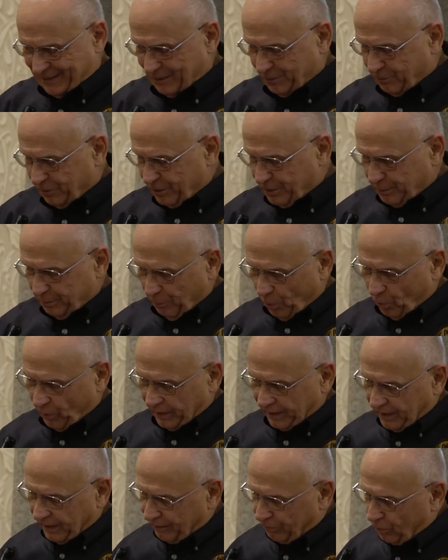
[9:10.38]
Well, good
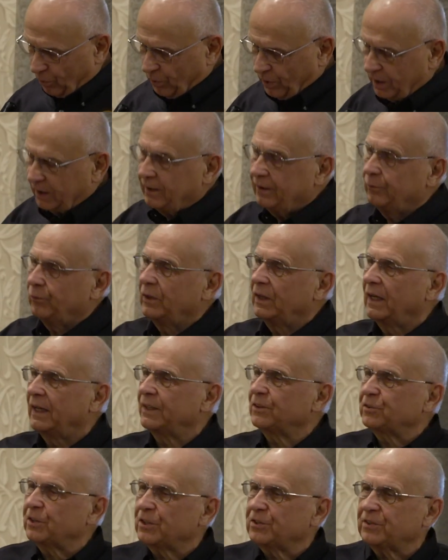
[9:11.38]
morning, everyone.
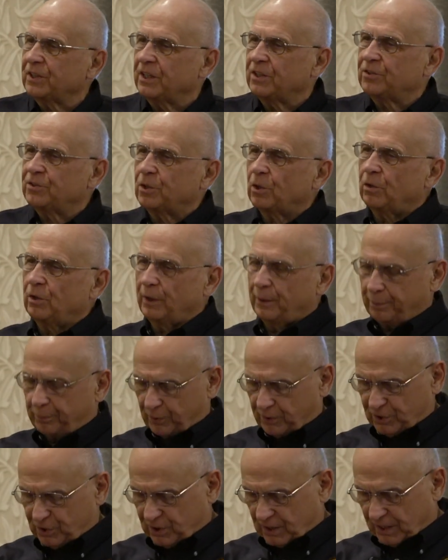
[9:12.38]
As I say, certainly
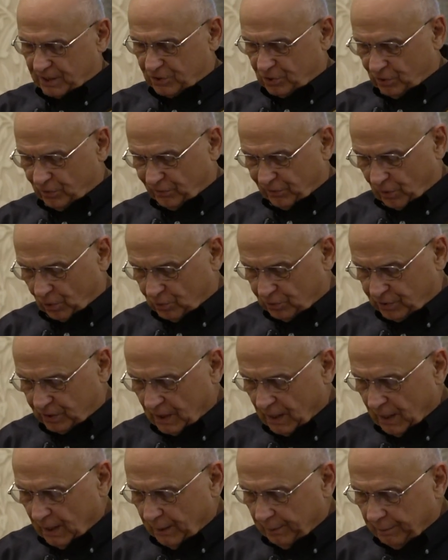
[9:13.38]
appreciate you folks
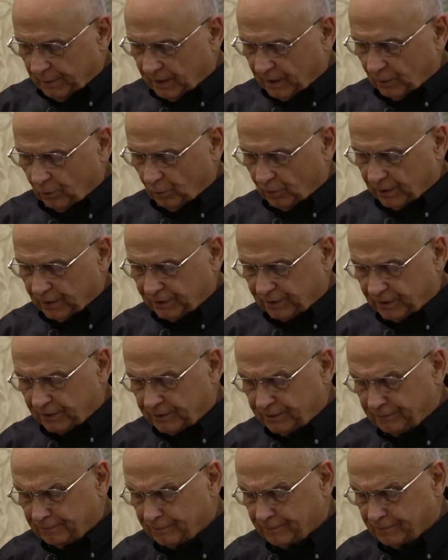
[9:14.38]
being with us.